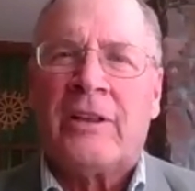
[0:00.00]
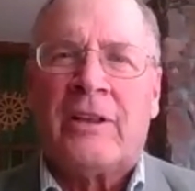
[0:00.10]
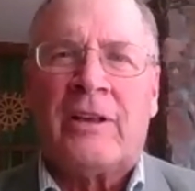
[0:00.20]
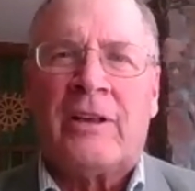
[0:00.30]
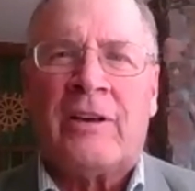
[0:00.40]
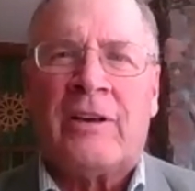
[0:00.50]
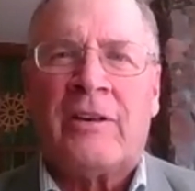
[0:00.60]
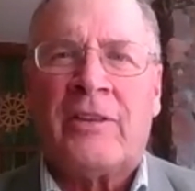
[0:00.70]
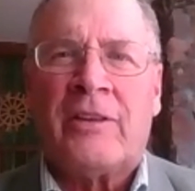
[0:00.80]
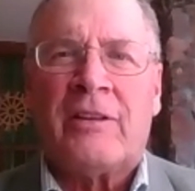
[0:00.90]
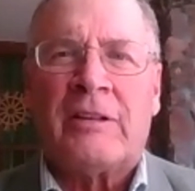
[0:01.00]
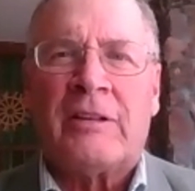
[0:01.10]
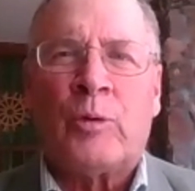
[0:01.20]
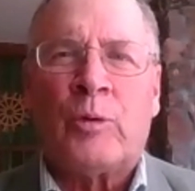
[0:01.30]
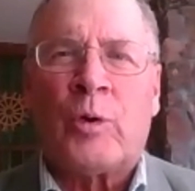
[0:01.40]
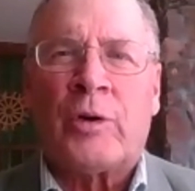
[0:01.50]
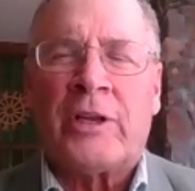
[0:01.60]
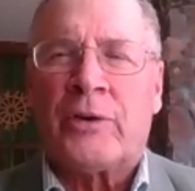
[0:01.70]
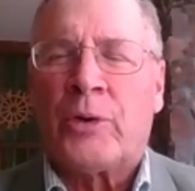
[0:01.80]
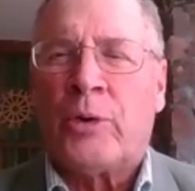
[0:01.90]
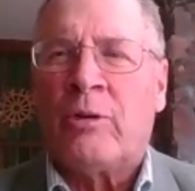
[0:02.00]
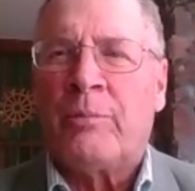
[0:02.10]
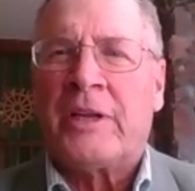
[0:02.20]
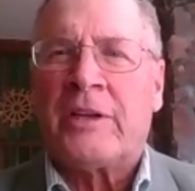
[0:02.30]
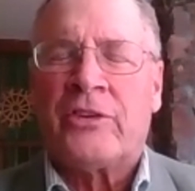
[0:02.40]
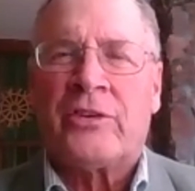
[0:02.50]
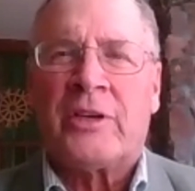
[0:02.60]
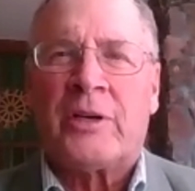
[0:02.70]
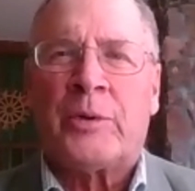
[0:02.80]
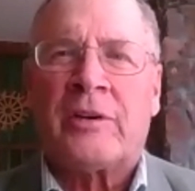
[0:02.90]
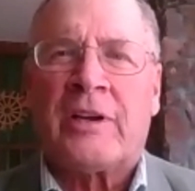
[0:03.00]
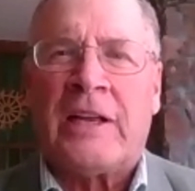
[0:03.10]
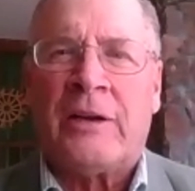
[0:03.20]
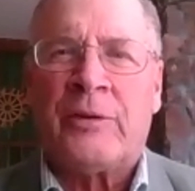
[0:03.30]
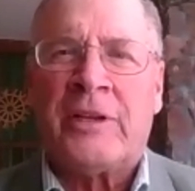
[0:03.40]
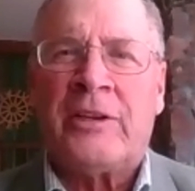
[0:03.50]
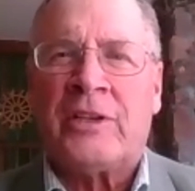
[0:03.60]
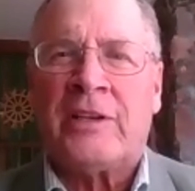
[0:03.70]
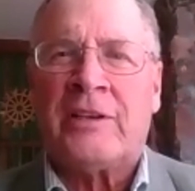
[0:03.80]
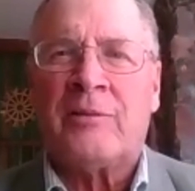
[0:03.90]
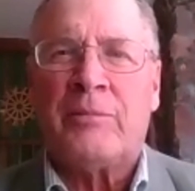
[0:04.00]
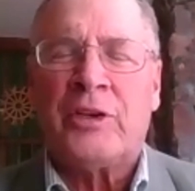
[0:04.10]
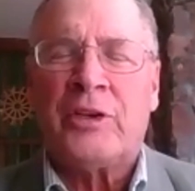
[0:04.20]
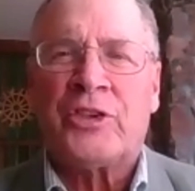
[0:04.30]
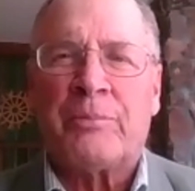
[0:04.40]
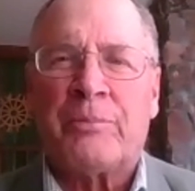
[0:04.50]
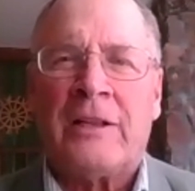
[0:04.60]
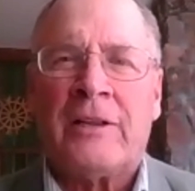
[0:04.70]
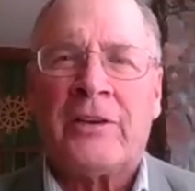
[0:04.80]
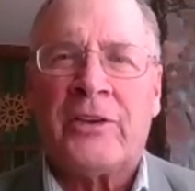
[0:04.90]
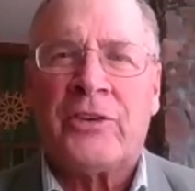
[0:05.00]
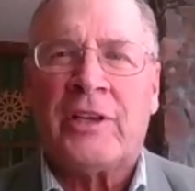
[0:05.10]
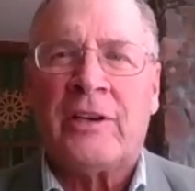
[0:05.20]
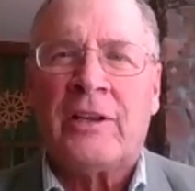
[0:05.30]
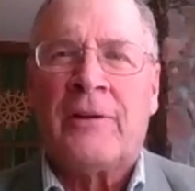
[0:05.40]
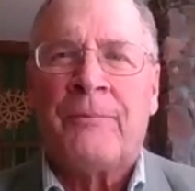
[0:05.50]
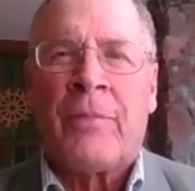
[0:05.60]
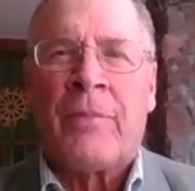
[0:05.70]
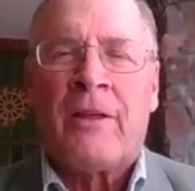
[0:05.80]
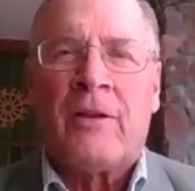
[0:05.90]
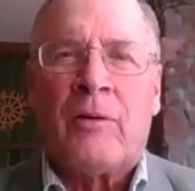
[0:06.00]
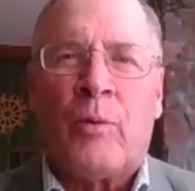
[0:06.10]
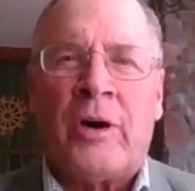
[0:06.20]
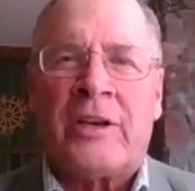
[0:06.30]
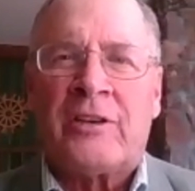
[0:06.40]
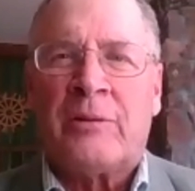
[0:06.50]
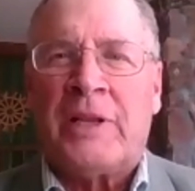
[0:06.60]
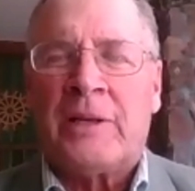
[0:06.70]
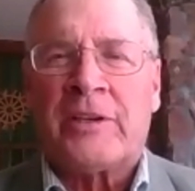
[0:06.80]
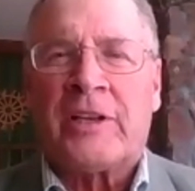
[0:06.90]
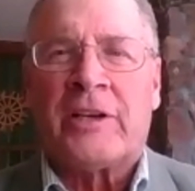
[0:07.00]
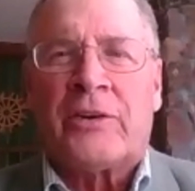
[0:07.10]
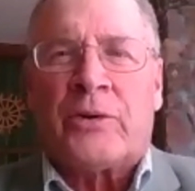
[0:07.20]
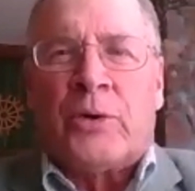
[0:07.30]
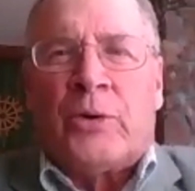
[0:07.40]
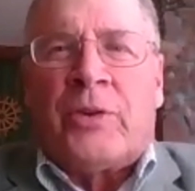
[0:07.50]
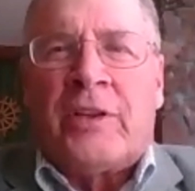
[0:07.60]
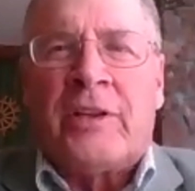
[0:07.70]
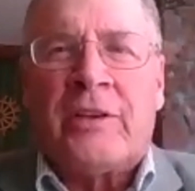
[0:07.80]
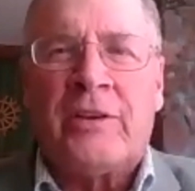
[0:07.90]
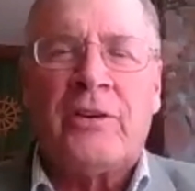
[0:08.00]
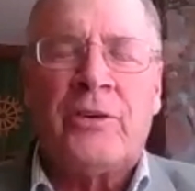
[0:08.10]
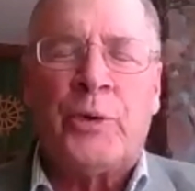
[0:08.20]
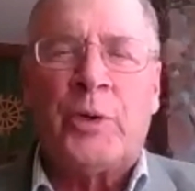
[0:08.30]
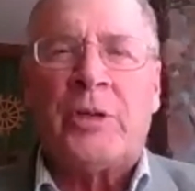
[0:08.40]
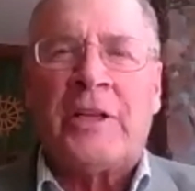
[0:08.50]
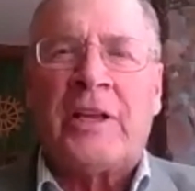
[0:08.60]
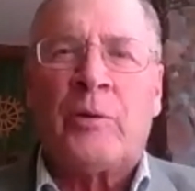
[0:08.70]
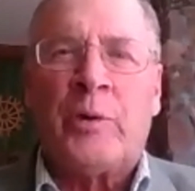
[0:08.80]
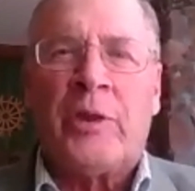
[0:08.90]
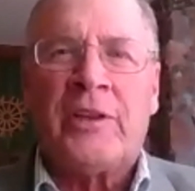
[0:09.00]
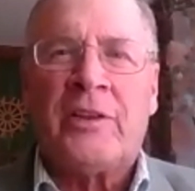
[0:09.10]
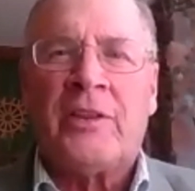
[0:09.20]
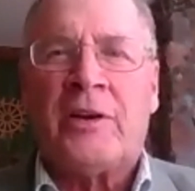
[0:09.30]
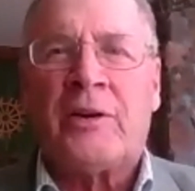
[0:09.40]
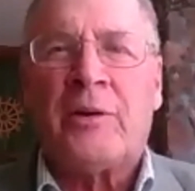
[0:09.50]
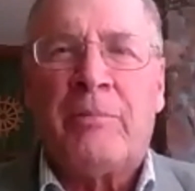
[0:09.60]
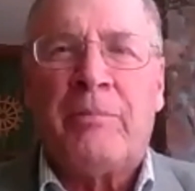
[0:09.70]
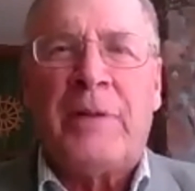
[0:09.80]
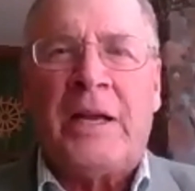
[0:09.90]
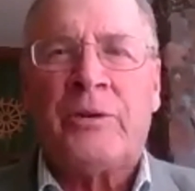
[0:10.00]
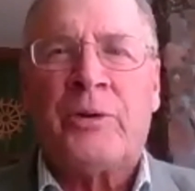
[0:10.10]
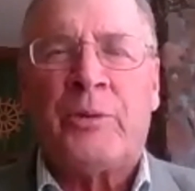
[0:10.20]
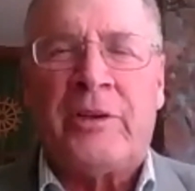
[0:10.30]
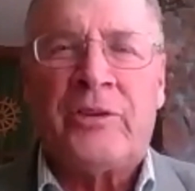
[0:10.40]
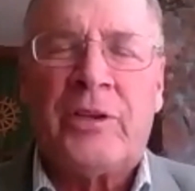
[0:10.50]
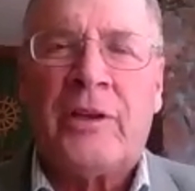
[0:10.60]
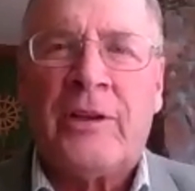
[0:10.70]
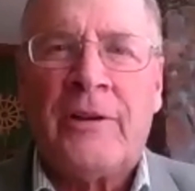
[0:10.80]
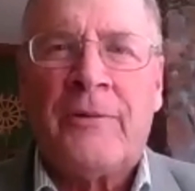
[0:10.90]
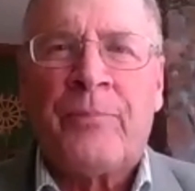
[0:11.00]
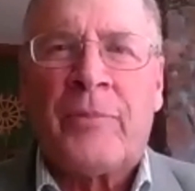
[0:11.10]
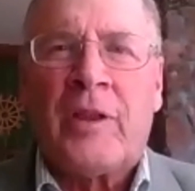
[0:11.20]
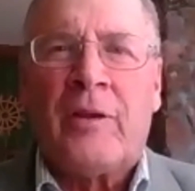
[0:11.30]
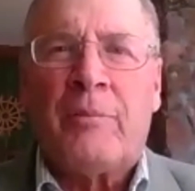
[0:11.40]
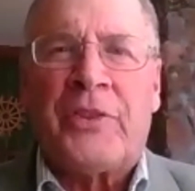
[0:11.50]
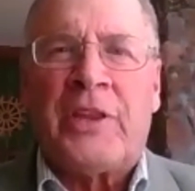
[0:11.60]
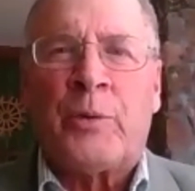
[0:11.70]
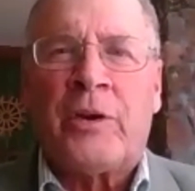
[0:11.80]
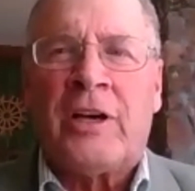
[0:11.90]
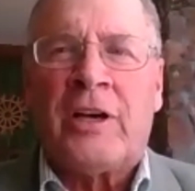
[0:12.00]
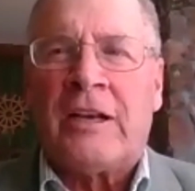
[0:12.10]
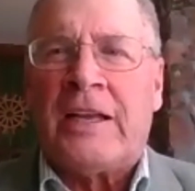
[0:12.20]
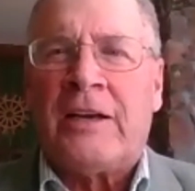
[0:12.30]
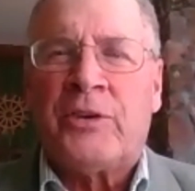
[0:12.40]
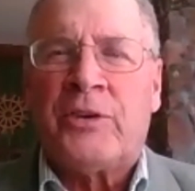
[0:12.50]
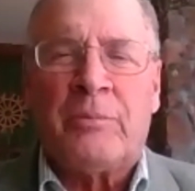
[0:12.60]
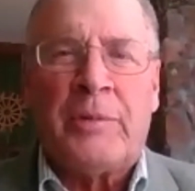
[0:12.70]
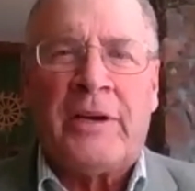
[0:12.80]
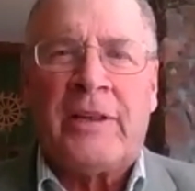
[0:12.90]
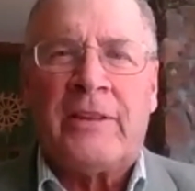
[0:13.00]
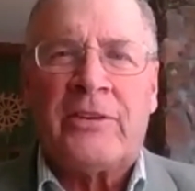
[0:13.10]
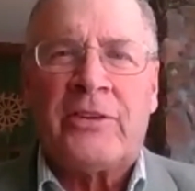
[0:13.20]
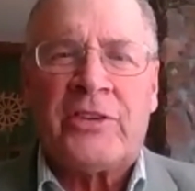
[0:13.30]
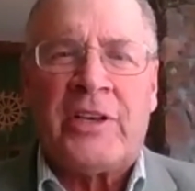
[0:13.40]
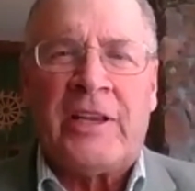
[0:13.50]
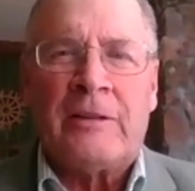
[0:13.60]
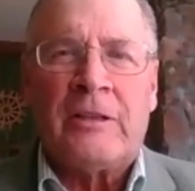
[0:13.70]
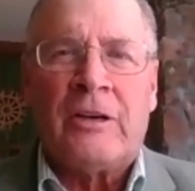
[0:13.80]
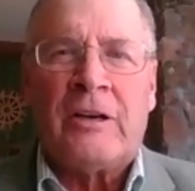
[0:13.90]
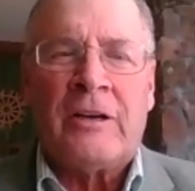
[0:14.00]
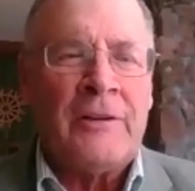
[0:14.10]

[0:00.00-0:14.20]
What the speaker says: local control, because there were counties and municipalities that wanted to be able to control the drilling within their boundaries, but they were not allowed to by the state law.